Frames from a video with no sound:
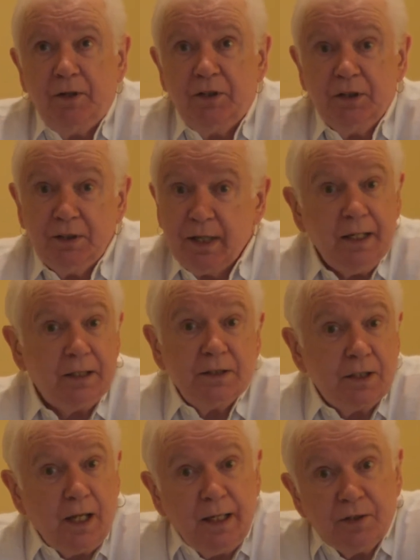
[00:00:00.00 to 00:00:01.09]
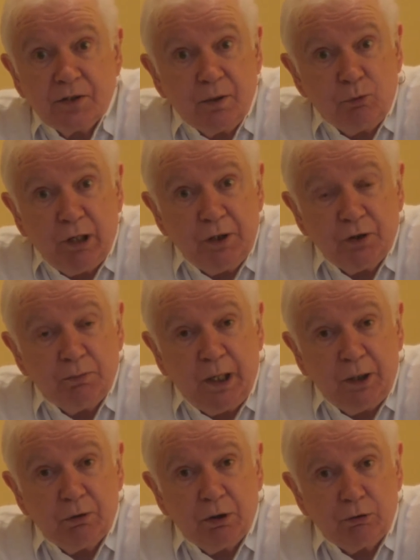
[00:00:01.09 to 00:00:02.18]
did they contain some racial
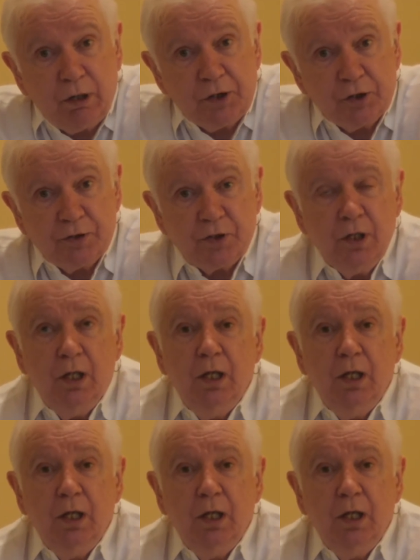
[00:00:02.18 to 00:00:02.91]
microaggressions?